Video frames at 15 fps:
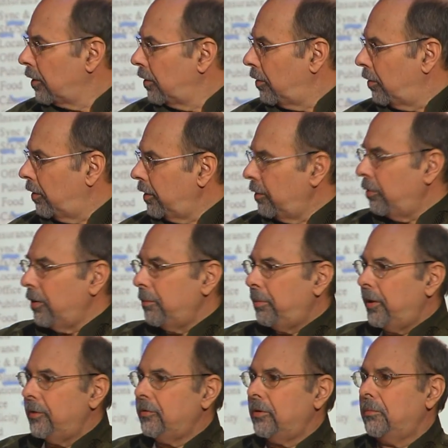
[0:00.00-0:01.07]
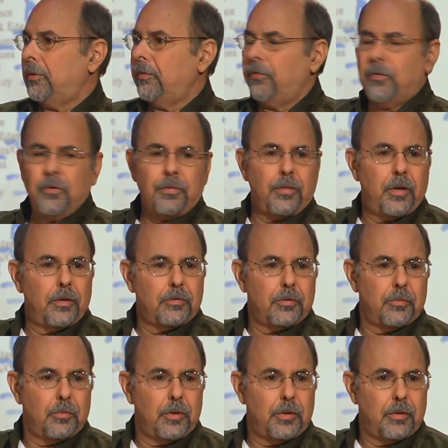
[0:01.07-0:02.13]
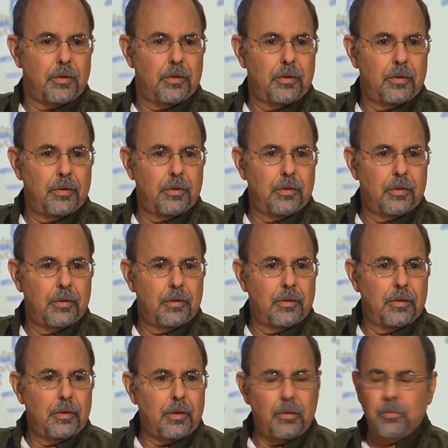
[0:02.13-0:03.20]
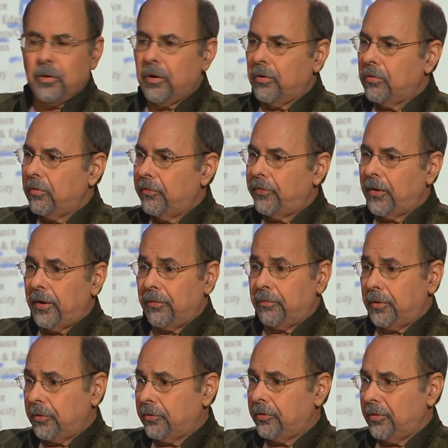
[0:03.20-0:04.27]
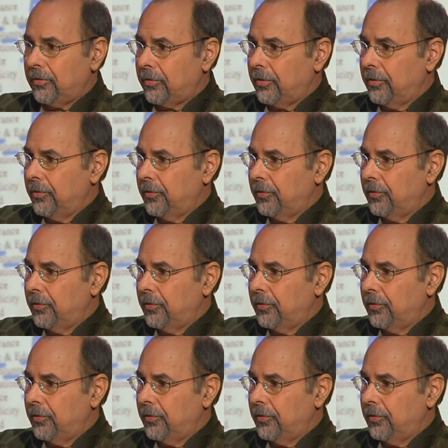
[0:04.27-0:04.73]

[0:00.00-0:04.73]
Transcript: Or you want to pay somebody $4,000 a week. And we'll go to a 5-week shoot.